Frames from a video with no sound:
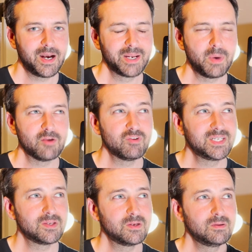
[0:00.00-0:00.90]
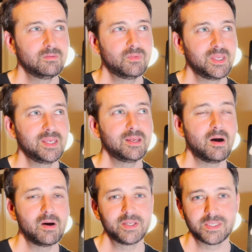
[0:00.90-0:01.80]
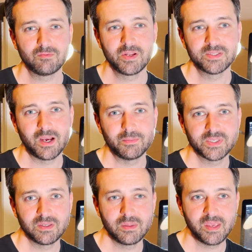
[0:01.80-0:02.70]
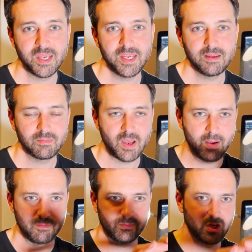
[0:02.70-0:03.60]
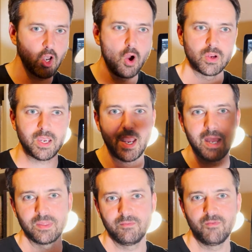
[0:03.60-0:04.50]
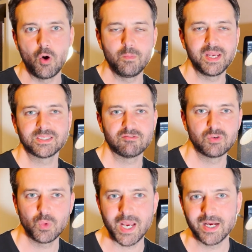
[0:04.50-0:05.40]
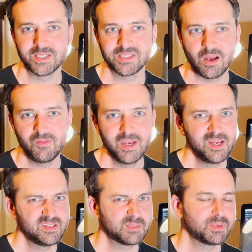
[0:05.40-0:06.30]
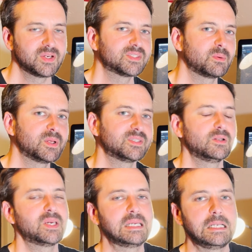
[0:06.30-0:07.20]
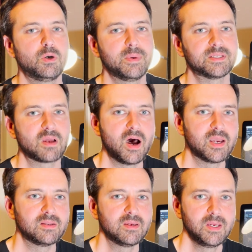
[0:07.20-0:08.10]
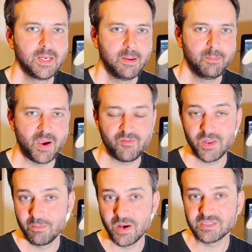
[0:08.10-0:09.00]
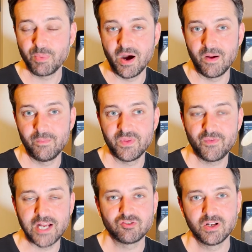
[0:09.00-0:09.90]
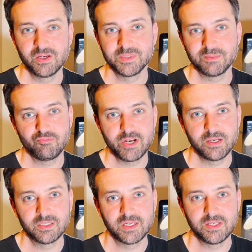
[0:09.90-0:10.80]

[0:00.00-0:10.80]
and I might redo the harness that runs up to the clock and the voltmeter and all that kind of stuff, just because some of those are looking a little bit tired. But for the most part, the factory loom's in pretty good